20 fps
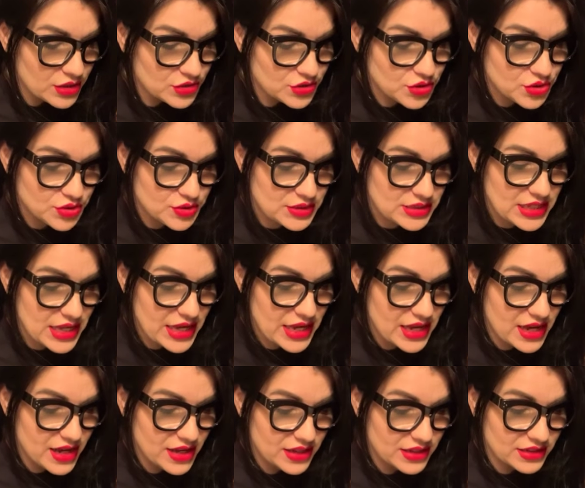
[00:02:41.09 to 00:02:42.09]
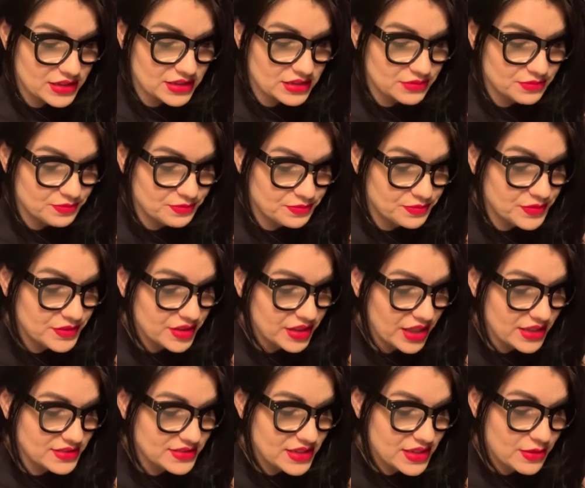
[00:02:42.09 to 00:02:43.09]
Tuesday, uh,
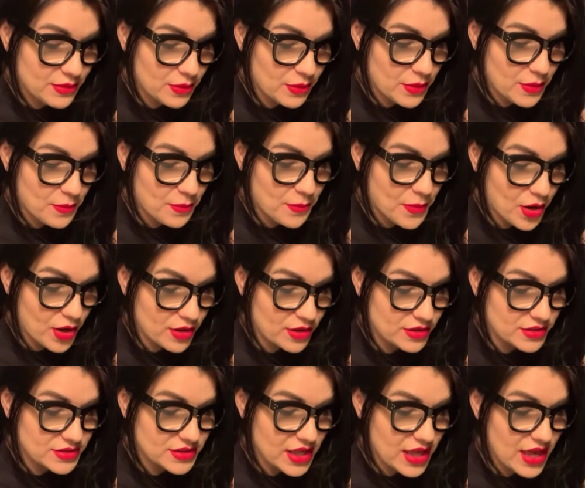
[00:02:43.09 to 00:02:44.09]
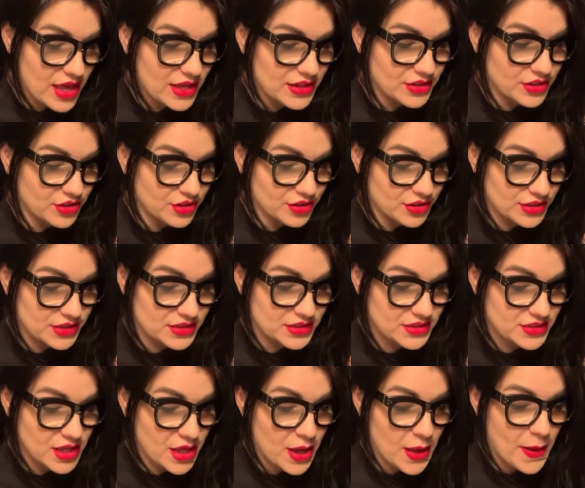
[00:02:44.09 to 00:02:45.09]
lusty Mars and Uranus